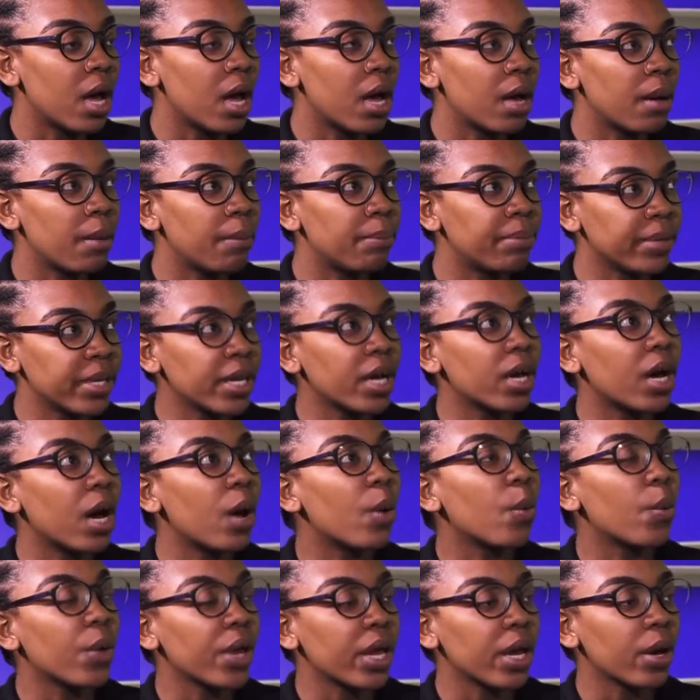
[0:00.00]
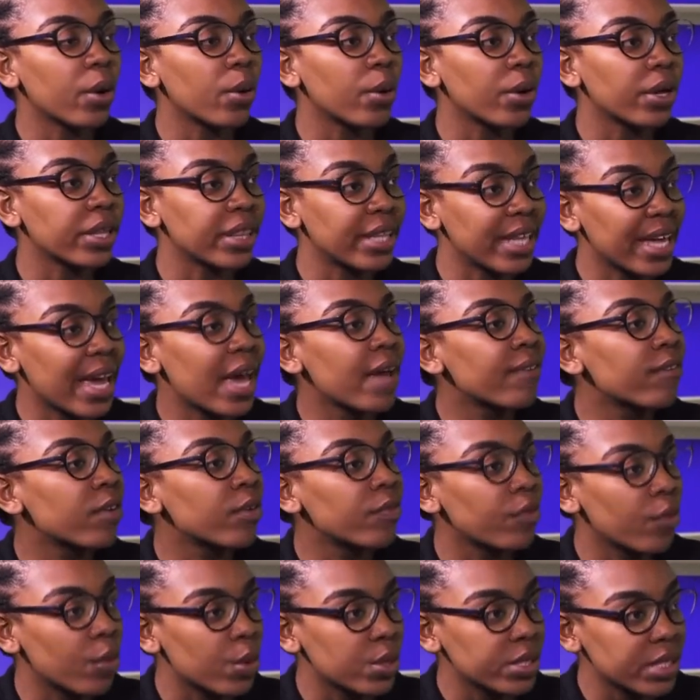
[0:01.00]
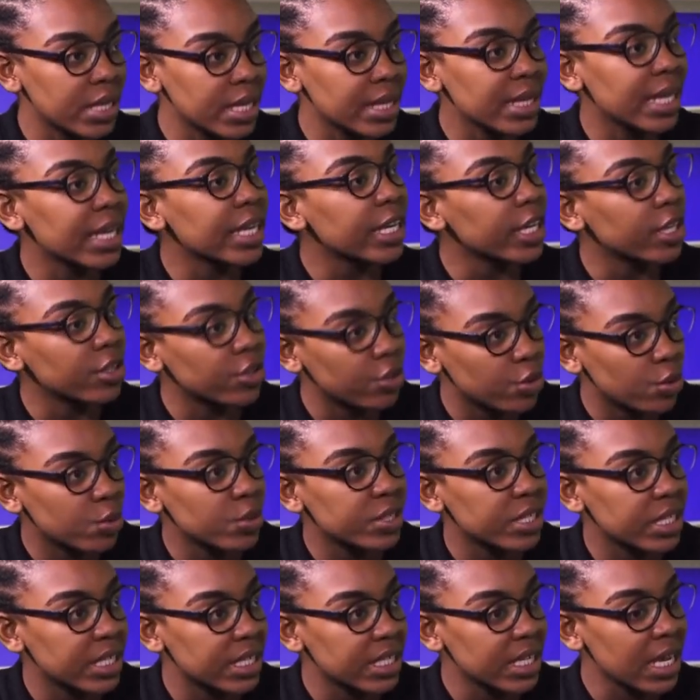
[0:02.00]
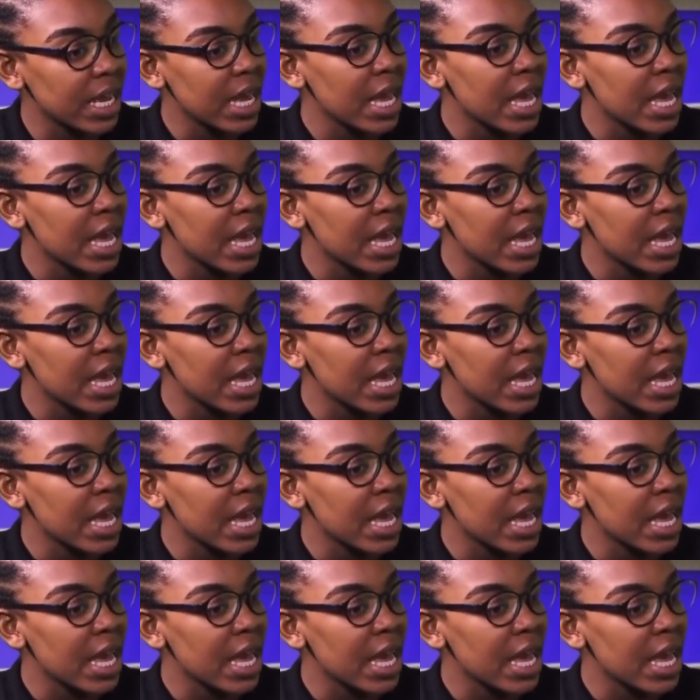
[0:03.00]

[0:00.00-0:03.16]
be aware that they have a voice and they can use it.